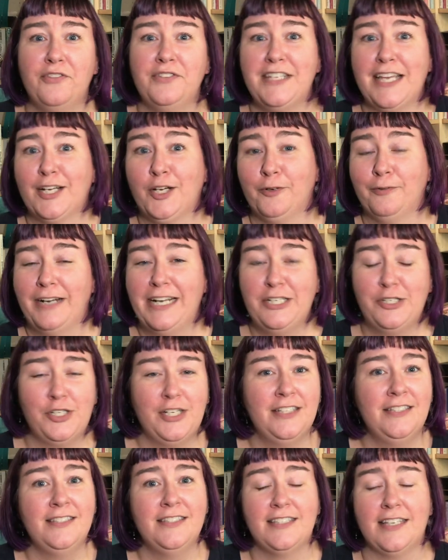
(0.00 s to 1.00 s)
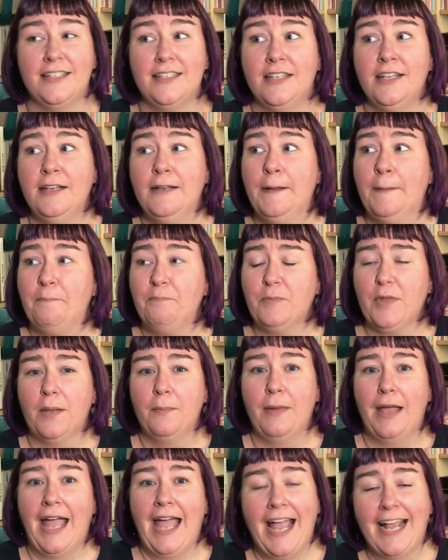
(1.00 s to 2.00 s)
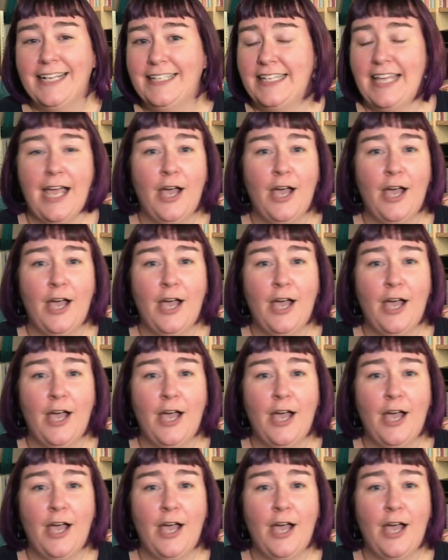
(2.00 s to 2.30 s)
the decorations and act